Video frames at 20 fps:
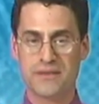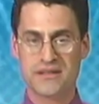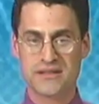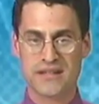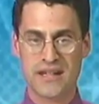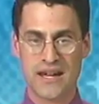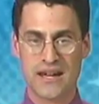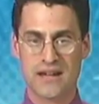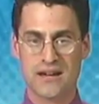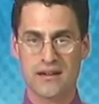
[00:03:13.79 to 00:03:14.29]

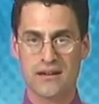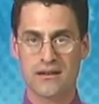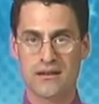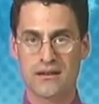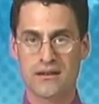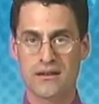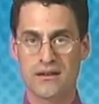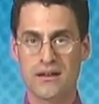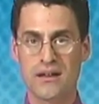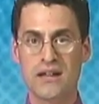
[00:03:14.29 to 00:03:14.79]
mistake.
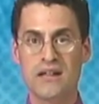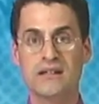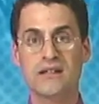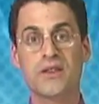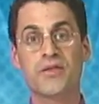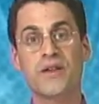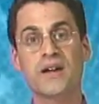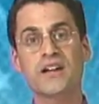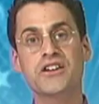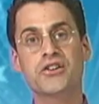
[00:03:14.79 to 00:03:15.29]

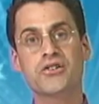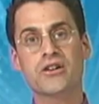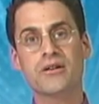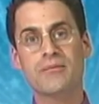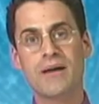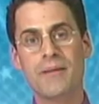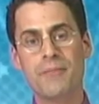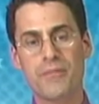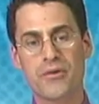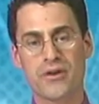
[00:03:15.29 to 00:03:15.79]
The thing to
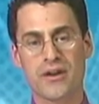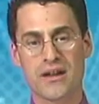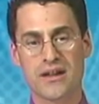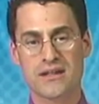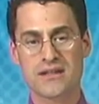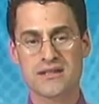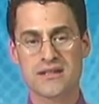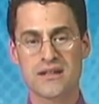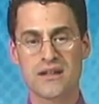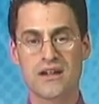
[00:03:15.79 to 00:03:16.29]
remember
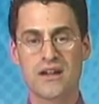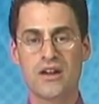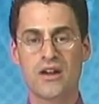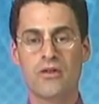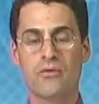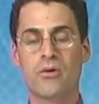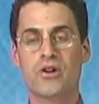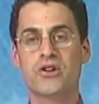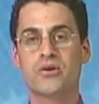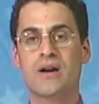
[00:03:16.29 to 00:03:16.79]
is
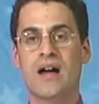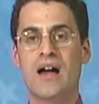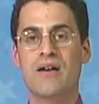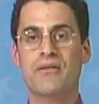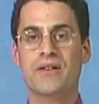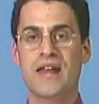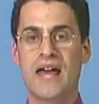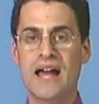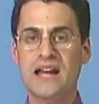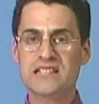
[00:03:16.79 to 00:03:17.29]
when you
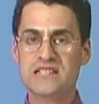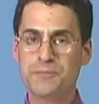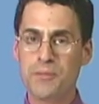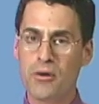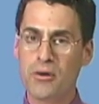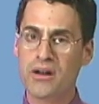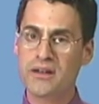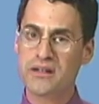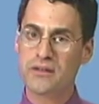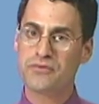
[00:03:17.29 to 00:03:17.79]
have an
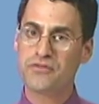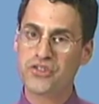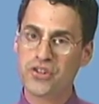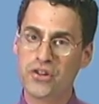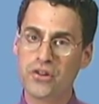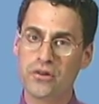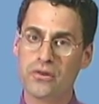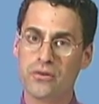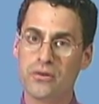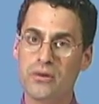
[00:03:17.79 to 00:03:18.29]
exponent of
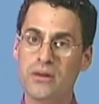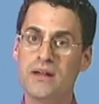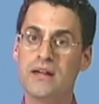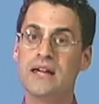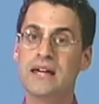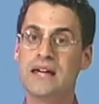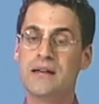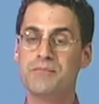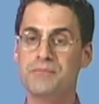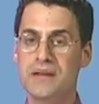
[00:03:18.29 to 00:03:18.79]
2,
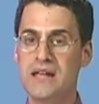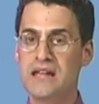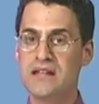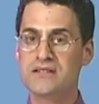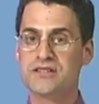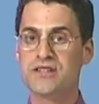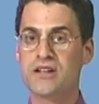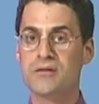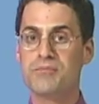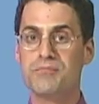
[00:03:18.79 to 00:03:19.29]
it
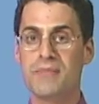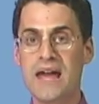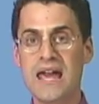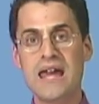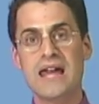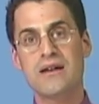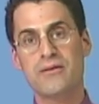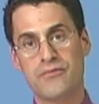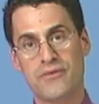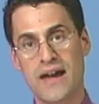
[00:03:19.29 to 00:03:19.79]
means there
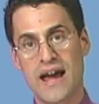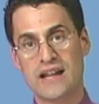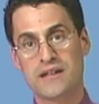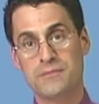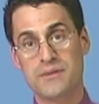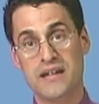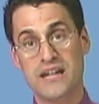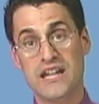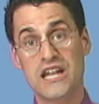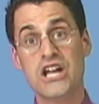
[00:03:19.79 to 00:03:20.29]
may, in
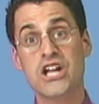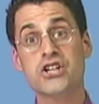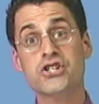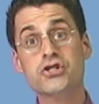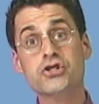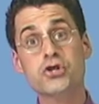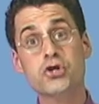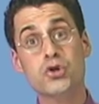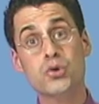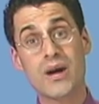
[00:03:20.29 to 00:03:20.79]
fact, be
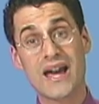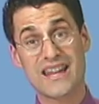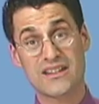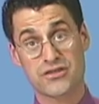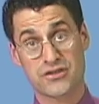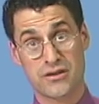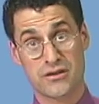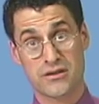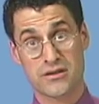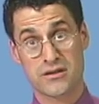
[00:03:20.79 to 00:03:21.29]
two
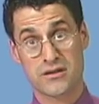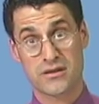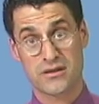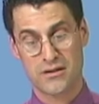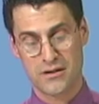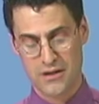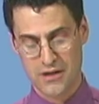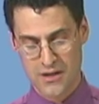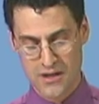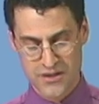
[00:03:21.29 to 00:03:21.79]
answers.
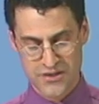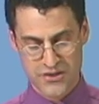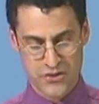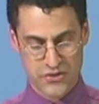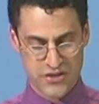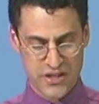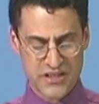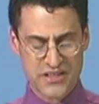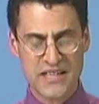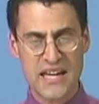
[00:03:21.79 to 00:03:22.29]

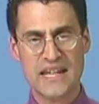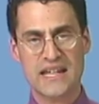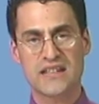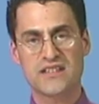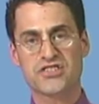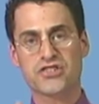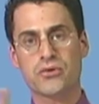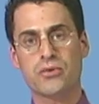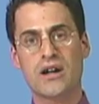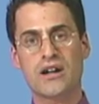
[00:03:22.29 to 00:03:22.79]
So just
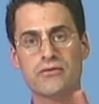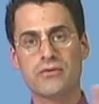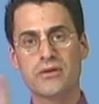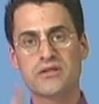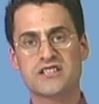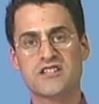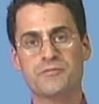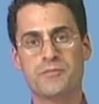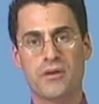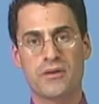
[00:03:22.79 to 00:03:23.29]
taking square
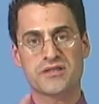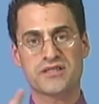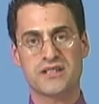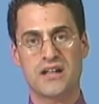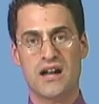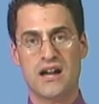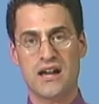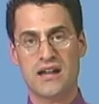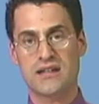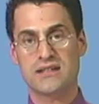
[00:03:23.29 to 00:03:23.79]
roots of both
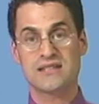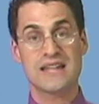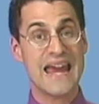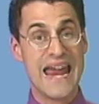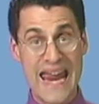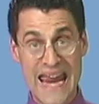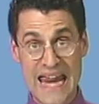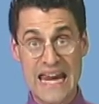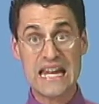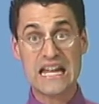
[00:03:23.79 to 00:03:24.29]
sides
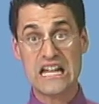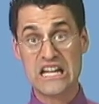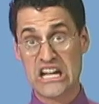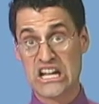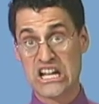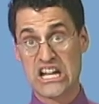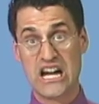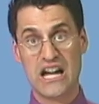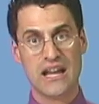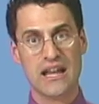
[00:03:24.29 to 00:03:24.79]
ain't going
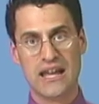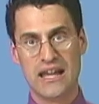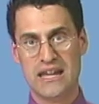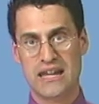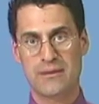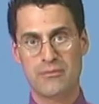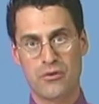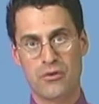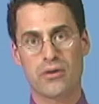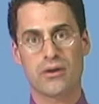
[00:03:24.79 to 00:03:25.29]
to cut it
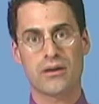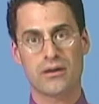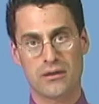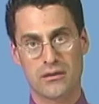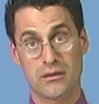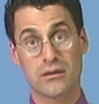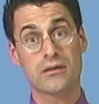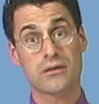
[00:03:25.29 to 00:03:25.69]
anymore.